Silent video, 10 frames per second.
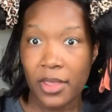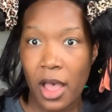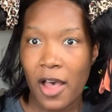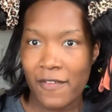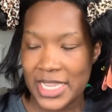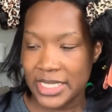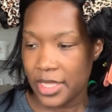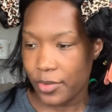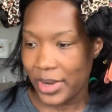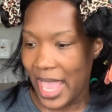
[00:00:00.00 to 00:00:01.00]
obviously
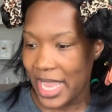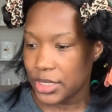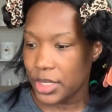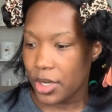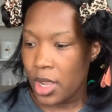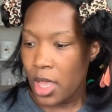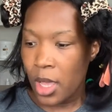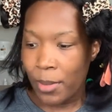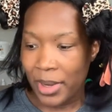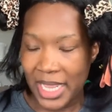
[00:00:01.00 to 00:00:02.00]
the relaxer.
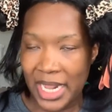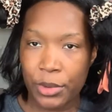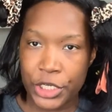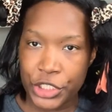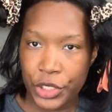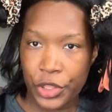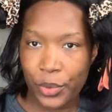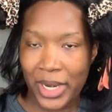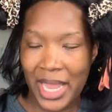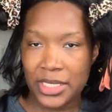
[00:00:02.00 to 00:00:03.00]
But again, I'm gonna show you the
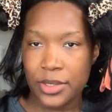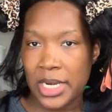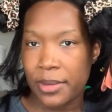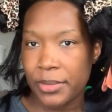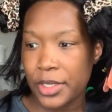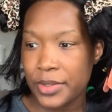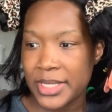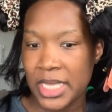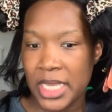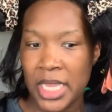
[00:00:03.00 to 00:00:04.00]
relaxer that I'm
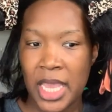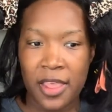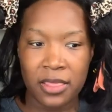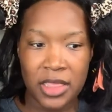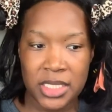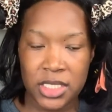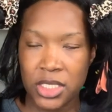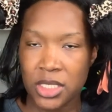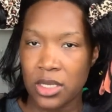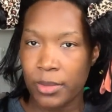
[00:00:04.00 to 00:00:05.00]
using. This is
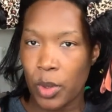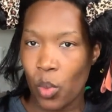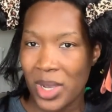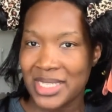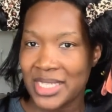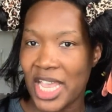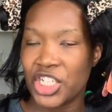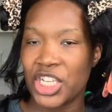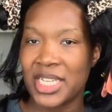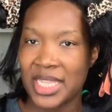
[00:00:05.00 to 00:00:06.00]
just gonna be one
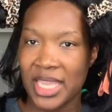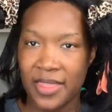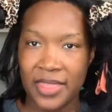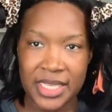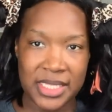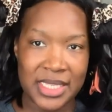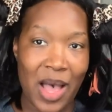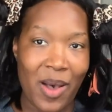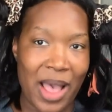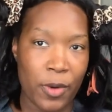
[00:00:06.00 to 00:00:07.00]
section because again, this is how
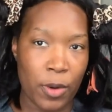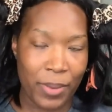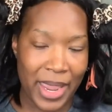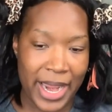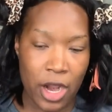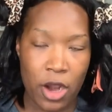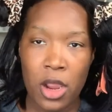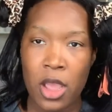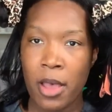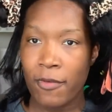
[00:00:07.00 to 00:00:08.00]
I prepare
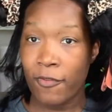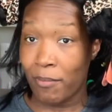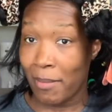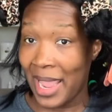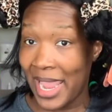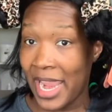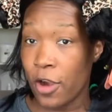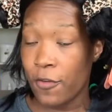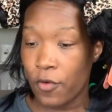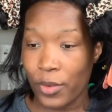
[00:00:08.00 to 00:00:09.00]
my
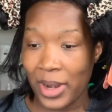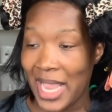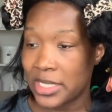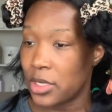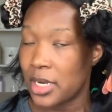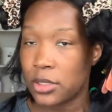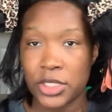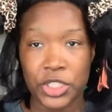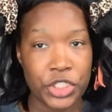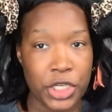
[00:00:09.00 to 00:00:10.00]
hair for a relaxer. I don't
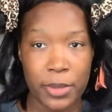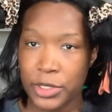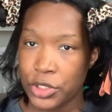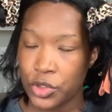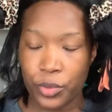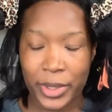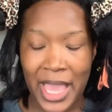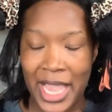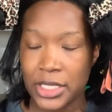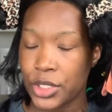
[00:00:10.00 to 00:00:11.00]
just jump into a
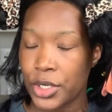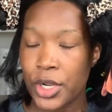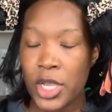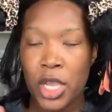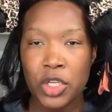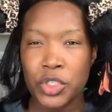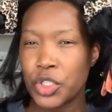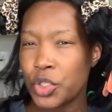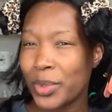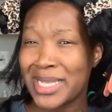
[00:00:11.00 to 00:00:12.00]
relaxer.
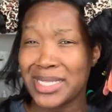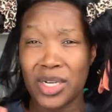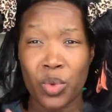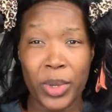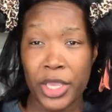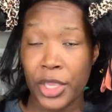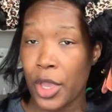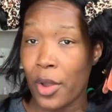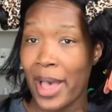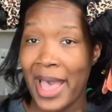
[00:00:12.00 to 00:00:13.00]
Two weeks and a week
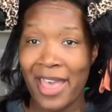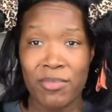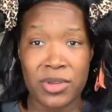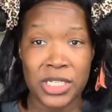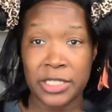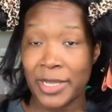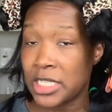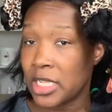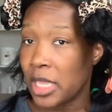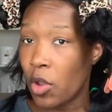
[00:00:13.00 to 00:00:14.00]
ago, I have been just
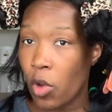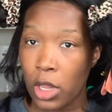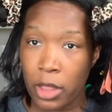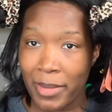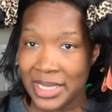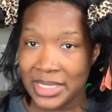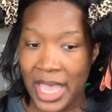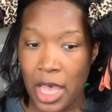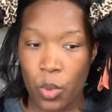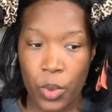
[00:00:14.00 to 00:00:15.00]
basically oiling my
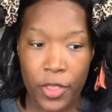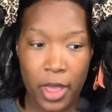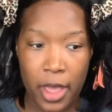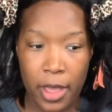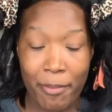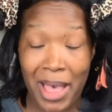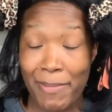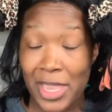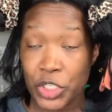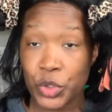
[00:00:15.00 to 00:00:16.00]
scalp with um, my
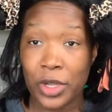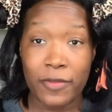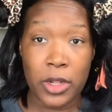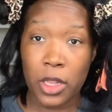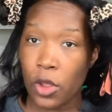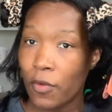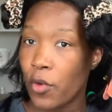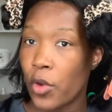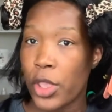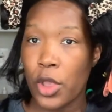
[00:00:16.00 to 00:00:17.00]
mixture of clove
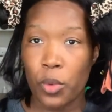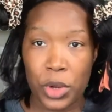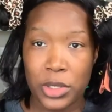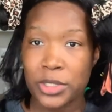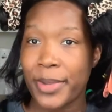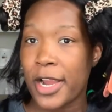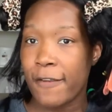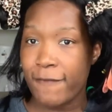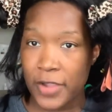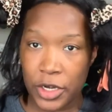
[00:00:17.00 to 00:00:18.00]
oil, rosemary,
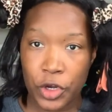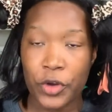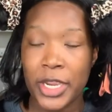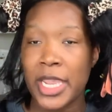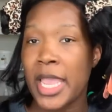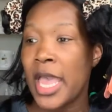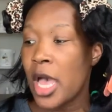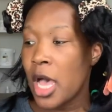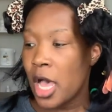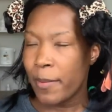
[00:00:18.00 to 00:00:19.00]
fenugreek.
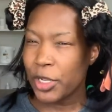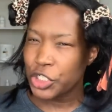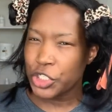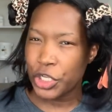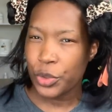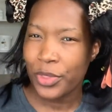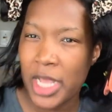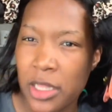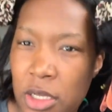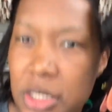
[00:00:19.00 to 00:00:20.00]
I'm gonna show you what
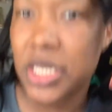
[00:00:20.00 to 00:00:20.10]
that looks